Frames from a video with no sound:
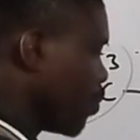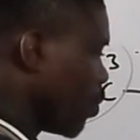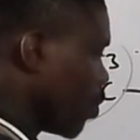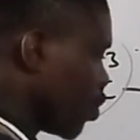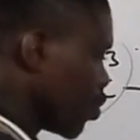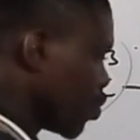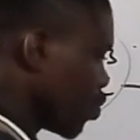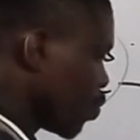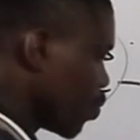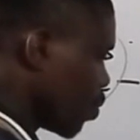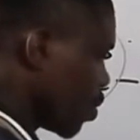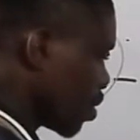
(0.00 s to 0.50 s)

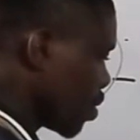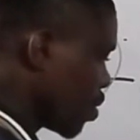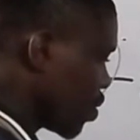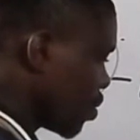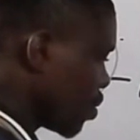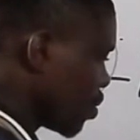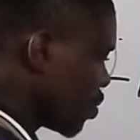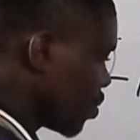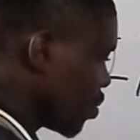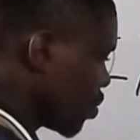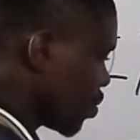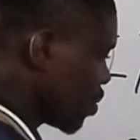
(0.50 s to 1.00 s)
plus what?
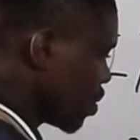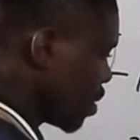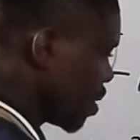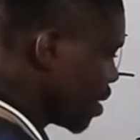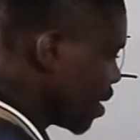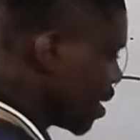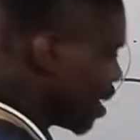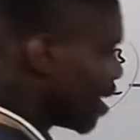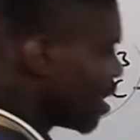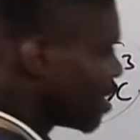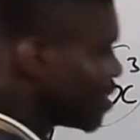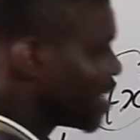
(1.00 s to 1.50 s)

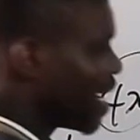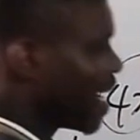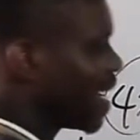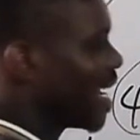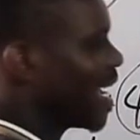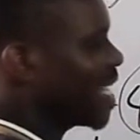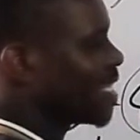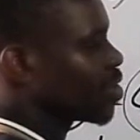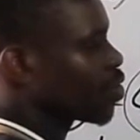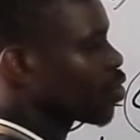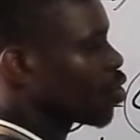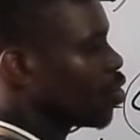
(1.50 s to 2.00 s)
3. Now
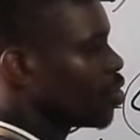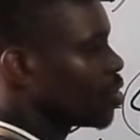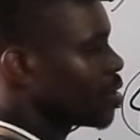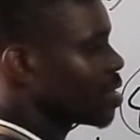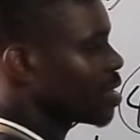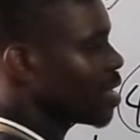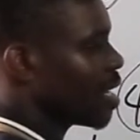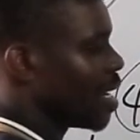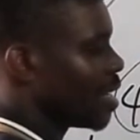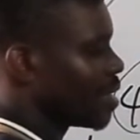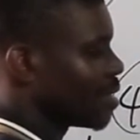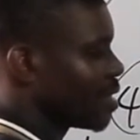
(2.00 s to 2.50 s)
here is
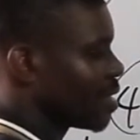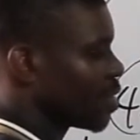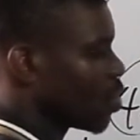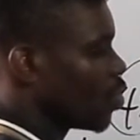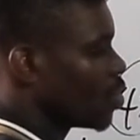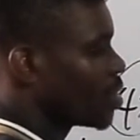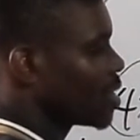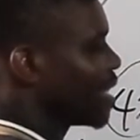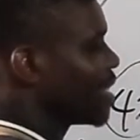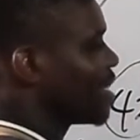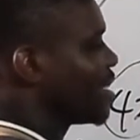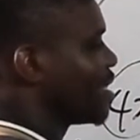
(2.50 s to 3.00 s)
constant.
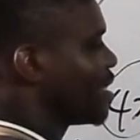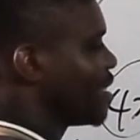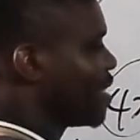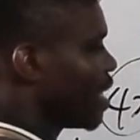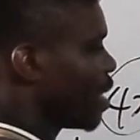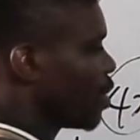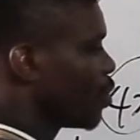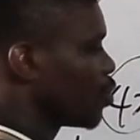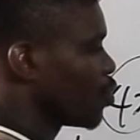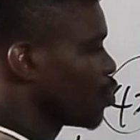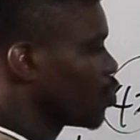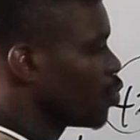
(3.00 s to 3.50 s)
Constant is
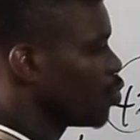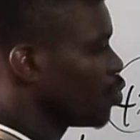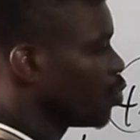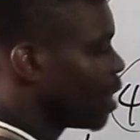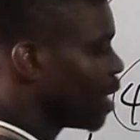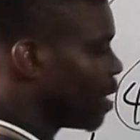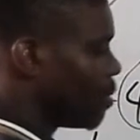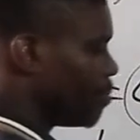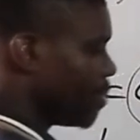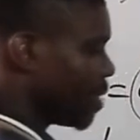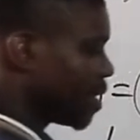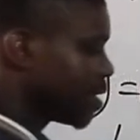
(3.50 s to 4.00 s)
0, so you
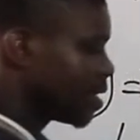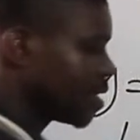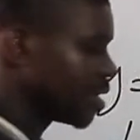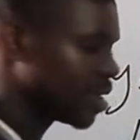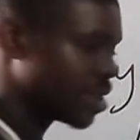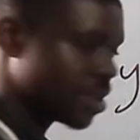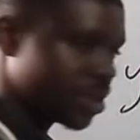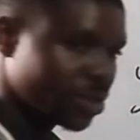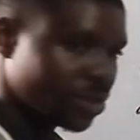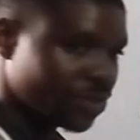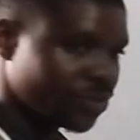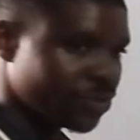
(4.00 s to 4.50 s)
eliminate it.
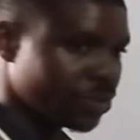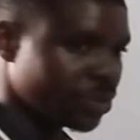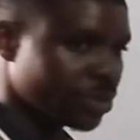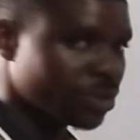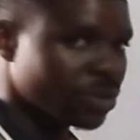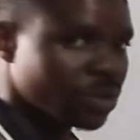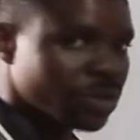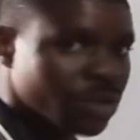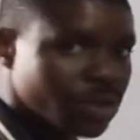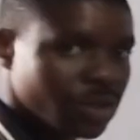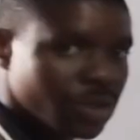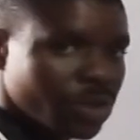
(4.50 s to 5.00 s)

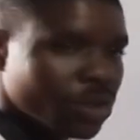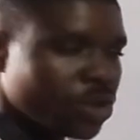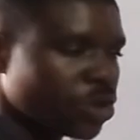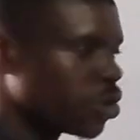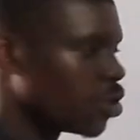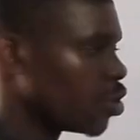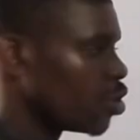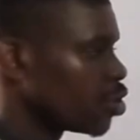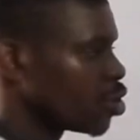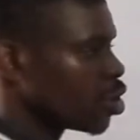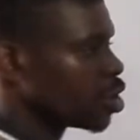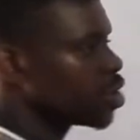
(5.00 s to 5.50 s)

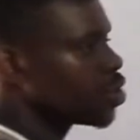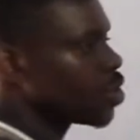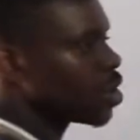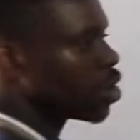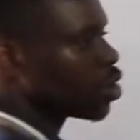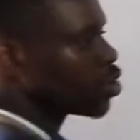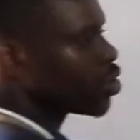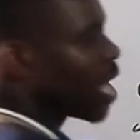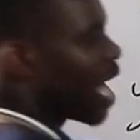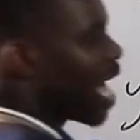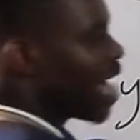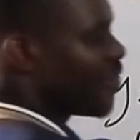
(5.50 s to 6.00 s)
So this one
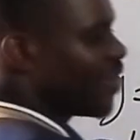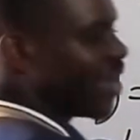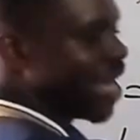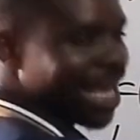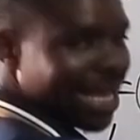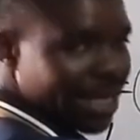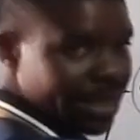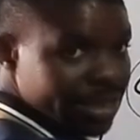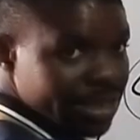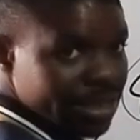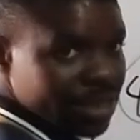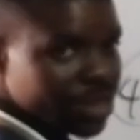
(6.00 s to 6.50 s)
does not have
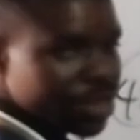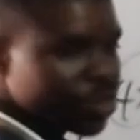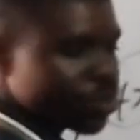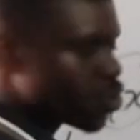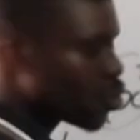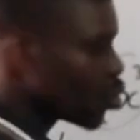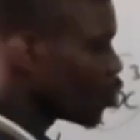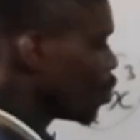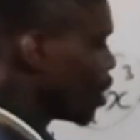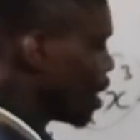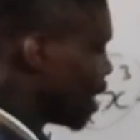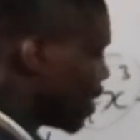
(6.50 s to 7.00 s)
x, so you